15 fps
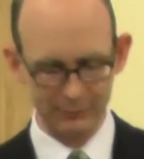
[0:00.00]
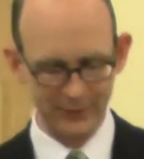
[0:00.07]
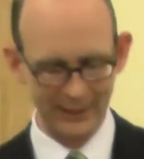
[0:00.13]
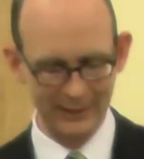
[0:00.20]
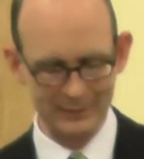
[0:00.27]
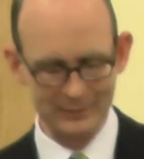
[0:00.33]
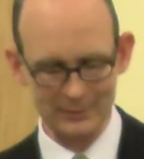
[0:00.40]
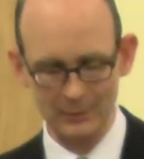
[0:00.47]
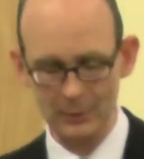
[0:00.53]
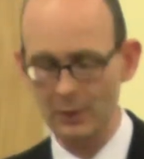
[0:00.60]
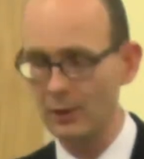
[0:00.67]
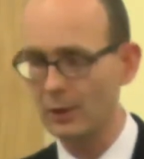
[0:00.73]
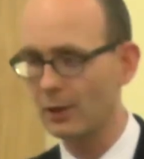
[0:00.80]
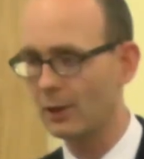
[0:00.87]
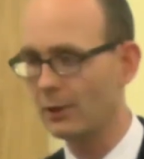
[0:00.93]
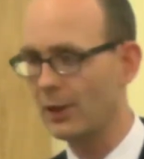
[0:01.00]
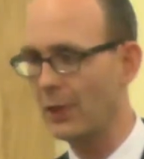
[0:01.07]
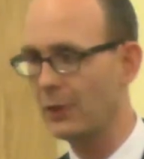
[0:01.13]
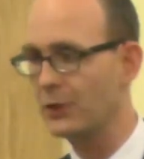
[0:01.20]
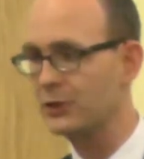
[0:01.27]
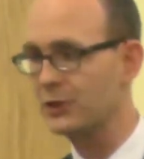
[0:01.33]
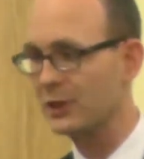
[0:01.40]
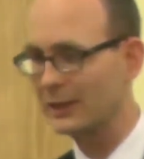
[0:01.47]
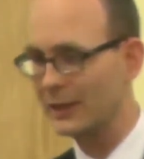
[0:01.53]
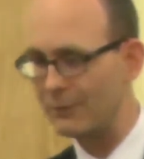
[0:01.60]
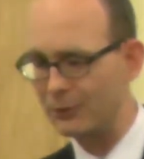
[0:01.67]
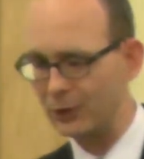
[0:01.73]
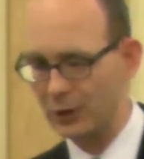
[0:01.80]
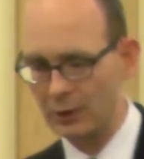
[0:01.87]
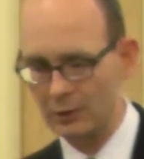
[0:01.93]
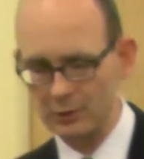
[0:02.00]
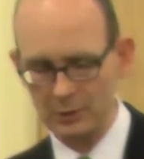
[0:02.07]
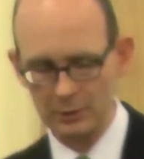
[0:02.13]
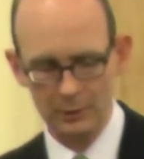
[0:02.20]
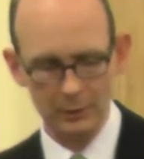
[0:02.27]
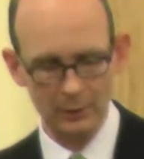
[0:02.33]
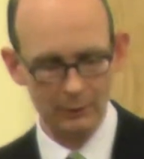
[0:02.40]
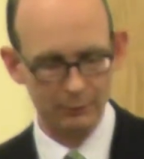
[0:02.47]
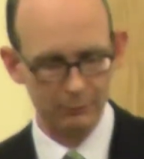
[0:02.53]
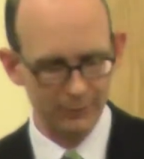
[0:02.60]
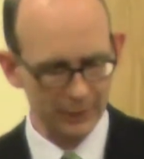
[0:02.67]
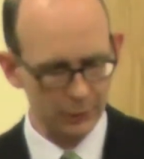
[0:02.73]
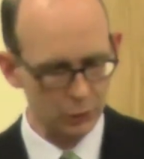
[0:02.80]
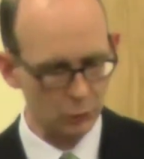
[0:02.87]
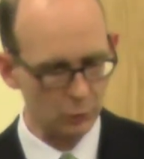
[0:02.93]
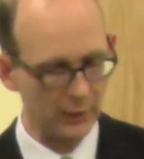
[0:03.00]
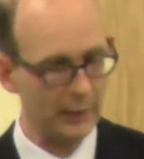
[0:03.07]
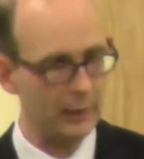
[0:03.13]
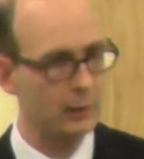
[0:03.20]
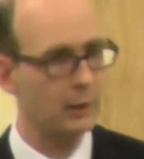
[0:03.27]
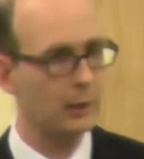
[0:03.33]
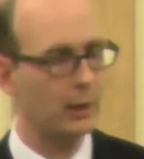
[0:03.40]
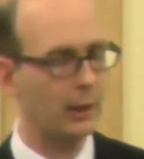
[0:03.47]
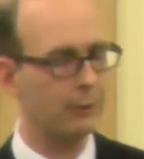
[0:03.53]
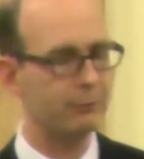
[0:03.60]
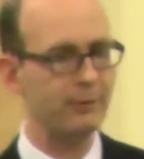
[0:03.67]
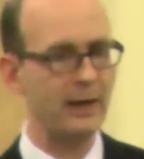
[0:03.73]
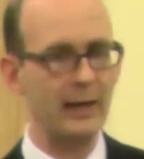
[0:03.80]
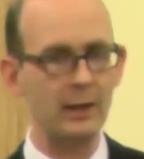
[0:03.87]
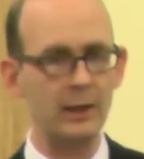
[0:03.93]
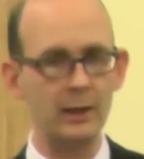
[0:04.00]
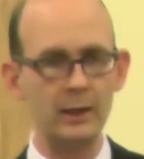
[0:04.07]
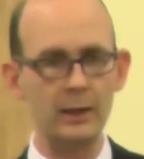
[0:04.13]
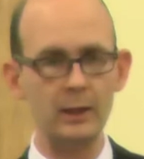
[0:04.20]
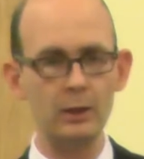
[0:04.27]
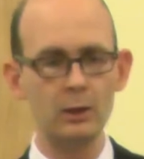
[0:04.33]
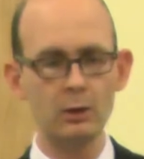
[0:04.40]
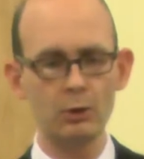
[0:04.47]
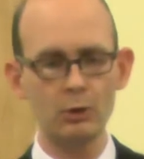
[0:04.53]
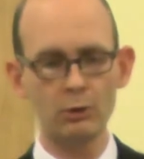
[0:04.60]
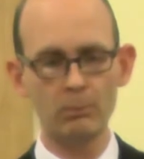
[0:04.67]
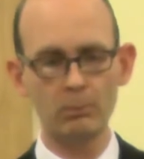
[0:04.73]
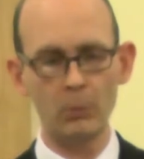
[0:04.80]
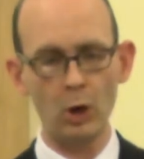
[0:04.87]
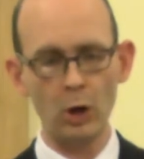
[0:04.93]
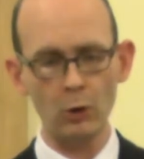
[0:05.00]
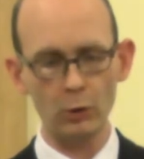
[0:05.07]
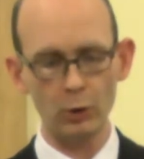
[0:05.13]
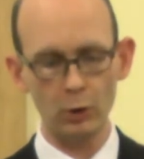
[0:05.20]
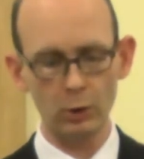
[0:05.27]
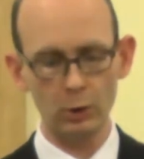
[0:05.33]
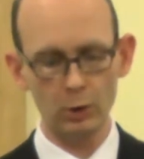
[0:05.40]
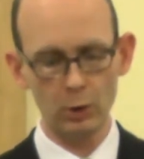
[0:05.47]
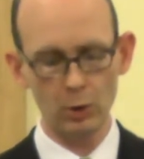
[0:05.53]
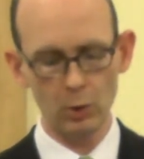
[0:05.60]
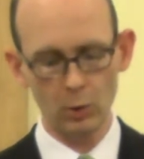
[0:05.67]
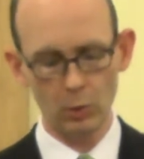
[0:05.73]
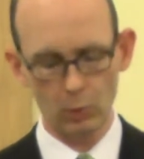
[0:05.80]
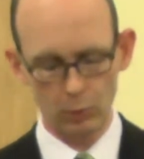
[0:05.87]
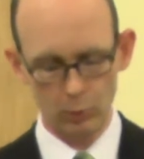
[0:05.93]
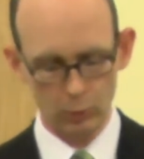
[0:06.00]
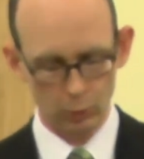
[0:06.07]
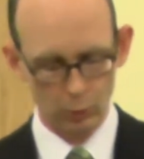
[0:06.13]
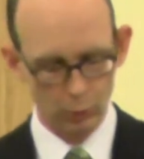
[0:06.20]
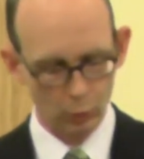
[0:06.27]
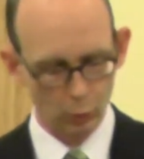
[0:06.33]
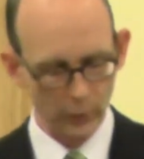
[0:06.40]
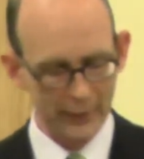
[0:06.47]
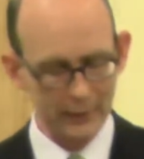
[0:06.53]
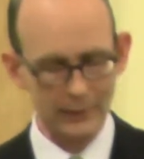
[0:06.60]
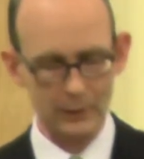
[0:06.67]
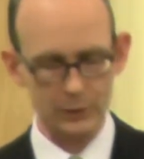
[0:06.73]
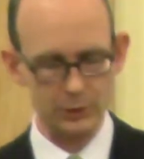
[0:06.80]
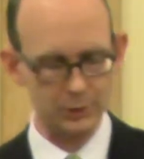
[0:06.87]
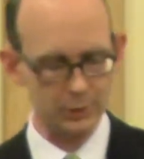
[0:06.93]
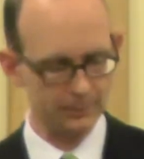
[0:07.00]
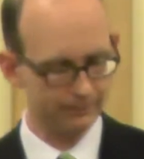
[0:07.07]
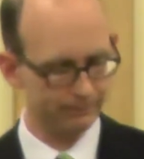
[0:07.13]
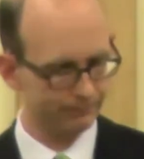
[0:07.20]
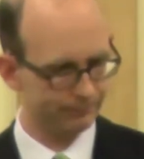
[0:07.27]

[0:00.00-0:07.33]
event, then the significant victory, and finally the moral weakness.